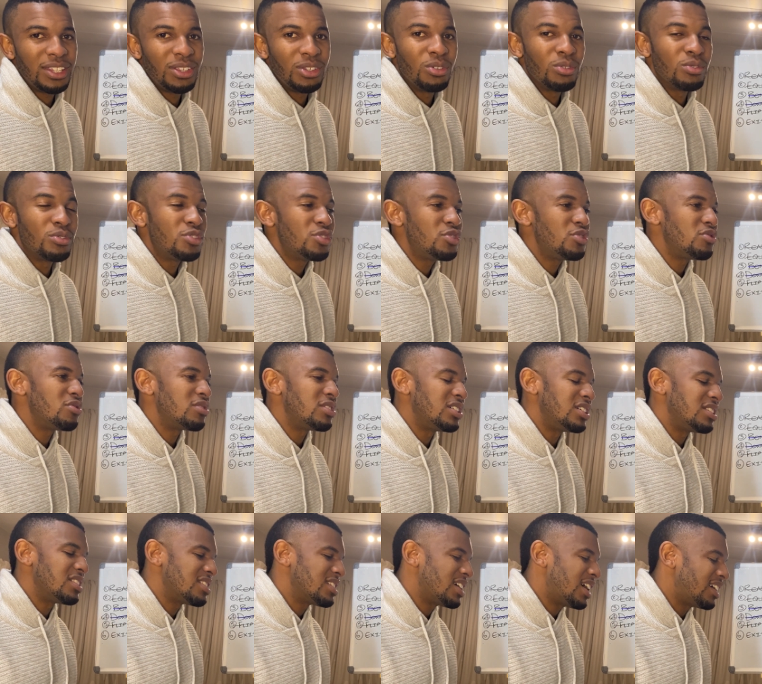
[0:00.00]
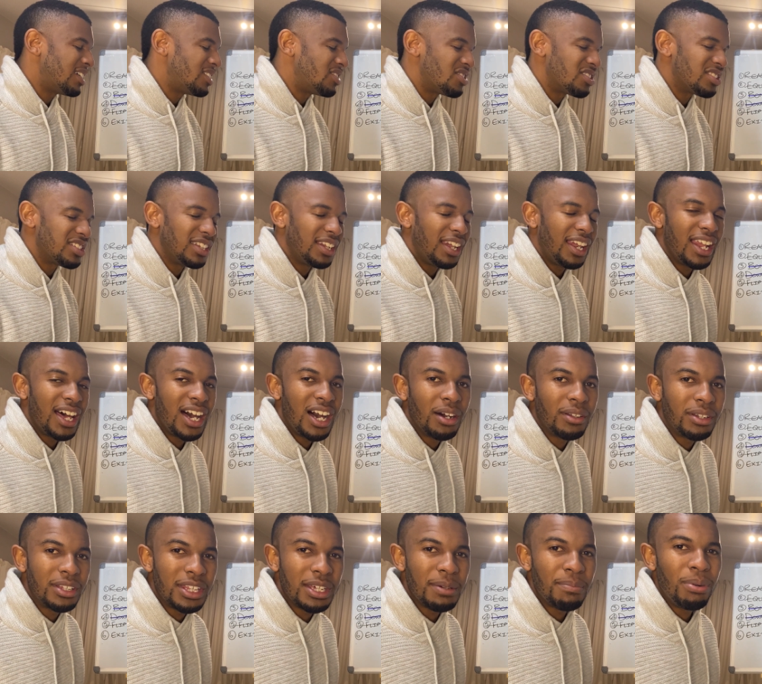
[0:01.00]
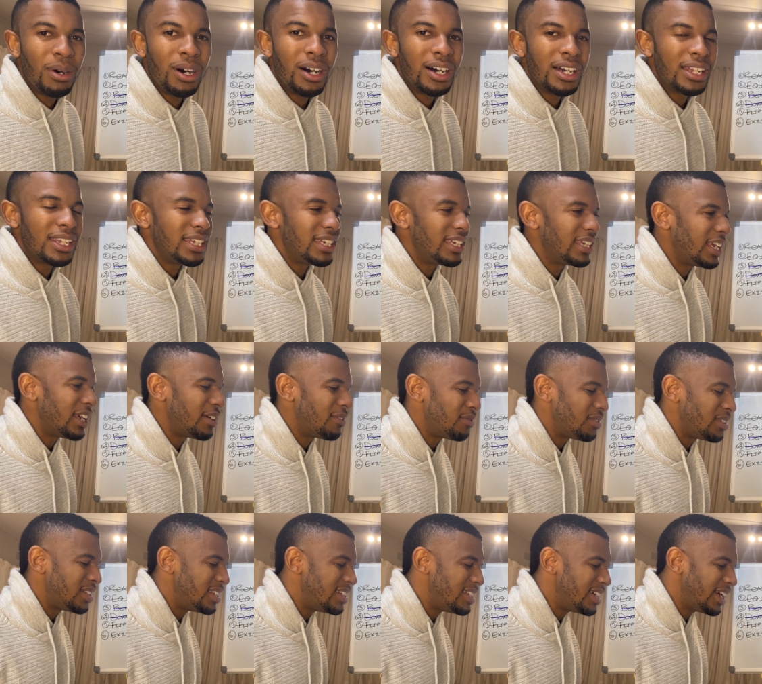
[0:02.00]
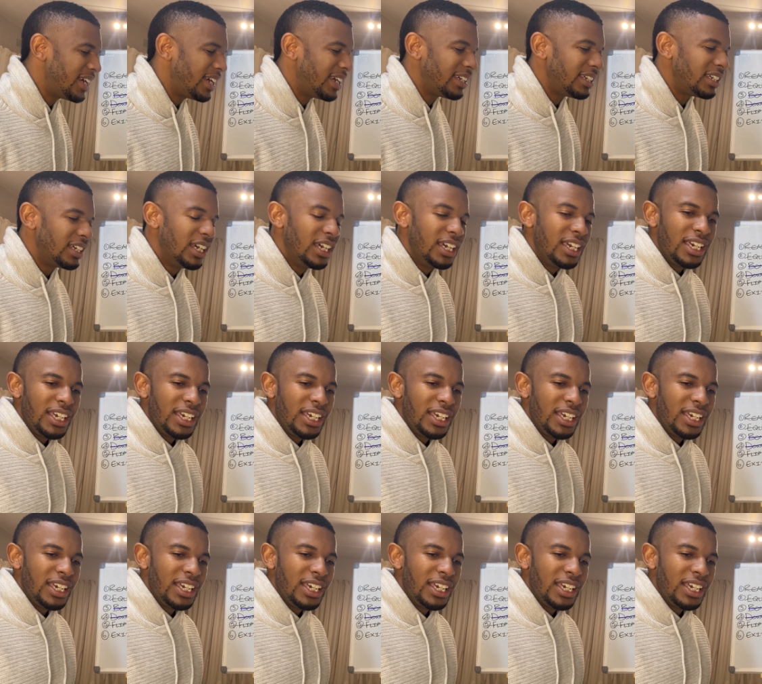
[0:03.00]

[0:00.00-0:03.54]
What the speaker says: Those students are just loud. They're partying every day.